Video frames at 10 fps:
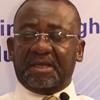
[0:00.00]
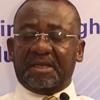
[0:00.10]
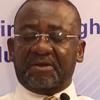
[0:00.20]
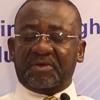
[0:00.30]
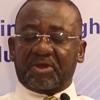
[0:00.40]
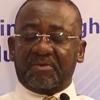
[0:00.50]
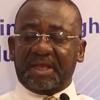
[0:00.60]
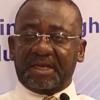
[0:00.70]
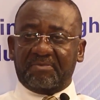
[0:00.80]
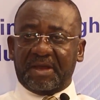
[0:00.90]

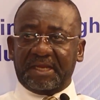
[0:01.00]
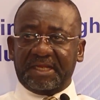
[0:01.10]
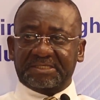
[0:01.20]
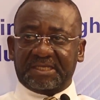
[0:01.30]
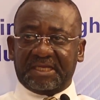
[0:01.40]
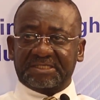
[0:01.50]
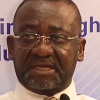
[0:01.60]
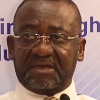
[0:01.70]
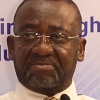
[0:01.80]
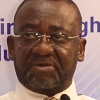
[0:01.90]
recommended by the
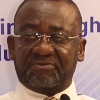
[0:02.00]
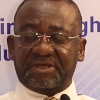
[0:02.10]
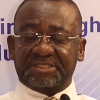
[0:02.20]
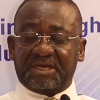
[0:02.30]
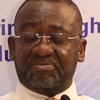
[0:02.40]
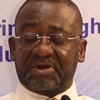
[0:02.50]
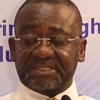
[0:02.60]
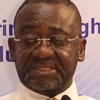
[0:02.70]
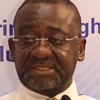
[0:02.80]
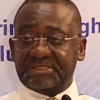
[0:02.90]
International Professional
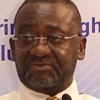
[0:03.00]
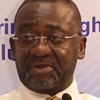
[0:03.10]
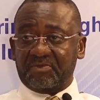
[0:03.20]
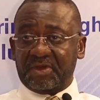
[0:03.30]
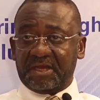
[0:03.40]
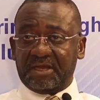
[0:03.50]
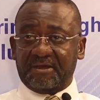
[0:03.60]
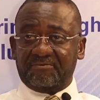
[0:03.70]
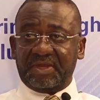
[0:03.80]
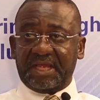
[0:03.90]
Practices Framework
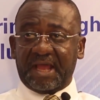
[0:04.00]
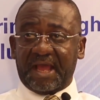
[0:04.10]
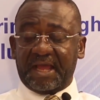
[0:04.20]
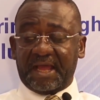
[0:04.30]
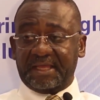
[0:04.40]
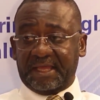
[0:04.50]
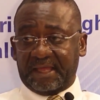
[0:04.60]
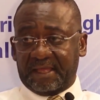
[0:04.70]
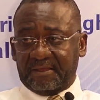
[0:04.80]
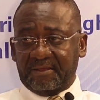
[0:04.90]
of the
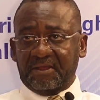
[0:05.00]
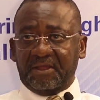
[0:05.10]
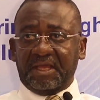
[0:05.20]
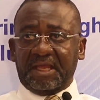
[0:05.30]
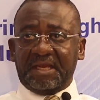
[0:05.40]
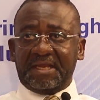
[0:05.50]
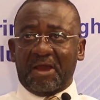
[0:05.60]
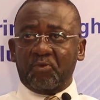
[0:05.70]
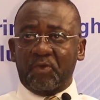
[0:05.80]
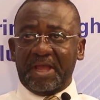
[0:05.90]
IIA.
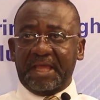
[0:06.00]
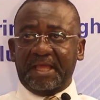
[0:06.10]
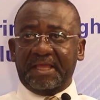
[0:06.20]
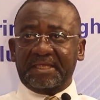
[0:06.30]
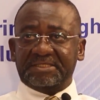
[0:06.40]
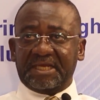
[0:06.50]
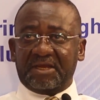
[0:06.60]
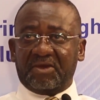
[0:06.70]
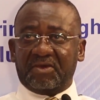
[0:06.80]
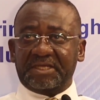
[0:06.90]
That way,
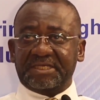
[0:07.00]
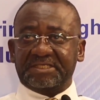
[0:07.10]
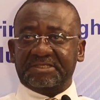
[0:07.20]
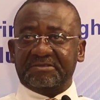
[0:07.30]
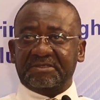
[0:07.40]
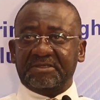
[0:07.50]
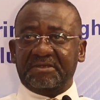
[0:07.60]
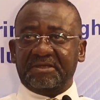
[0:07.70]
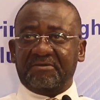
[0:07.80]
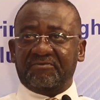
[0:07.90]
internal audit
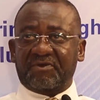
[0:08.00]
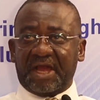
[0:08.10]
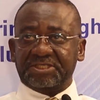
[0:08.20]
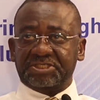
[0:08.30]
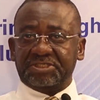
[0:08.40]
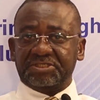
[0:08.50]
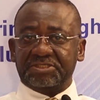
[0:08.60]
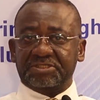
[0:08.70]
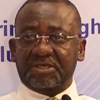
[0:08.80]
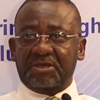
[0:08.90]

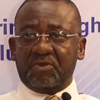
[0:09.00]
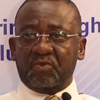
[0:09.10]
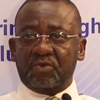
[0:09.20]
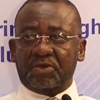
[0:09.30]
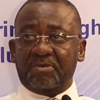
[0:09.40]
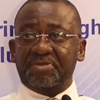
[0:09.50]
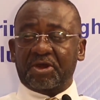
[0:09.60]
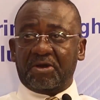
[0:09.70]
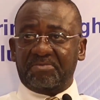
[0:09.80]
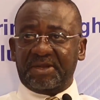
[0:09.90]
functions would not be
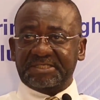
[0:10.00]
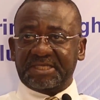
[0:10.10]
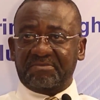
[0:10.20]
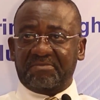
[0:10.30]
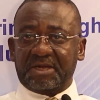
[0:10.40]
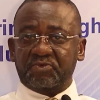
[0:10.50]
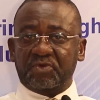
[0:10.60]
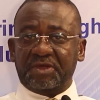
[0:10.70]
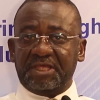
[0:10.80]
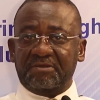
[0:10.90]
complacent, but
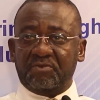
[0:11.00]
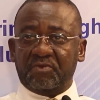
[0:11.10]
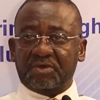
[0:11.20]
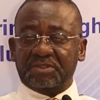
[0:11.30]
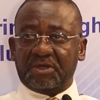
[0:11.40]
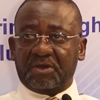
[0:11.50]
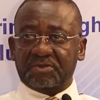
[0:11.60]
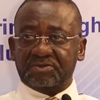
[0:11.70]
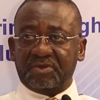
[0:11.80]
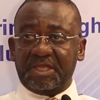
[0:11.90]
would
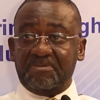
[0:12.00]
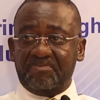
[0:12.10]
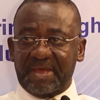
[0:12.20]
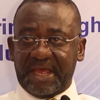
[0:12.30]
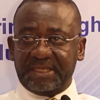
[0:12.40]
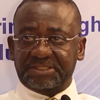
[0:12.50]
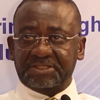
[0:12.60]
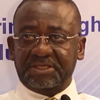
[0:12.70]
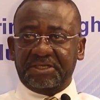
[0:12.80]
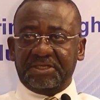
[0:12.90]
also
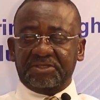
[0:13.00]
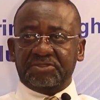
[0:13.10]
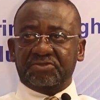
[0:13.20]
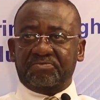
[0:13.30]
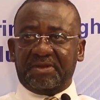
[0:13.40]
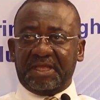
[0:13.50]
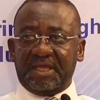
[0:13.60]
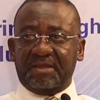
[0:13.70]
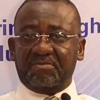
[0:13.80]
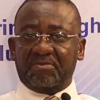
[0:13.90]
emerge to
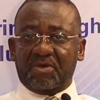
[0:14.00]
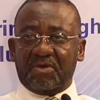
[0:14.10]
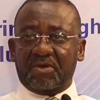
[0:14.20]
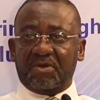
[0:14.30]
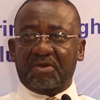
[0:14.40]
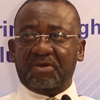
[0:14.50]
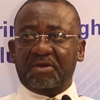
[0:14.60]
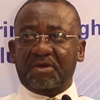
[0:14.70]
play more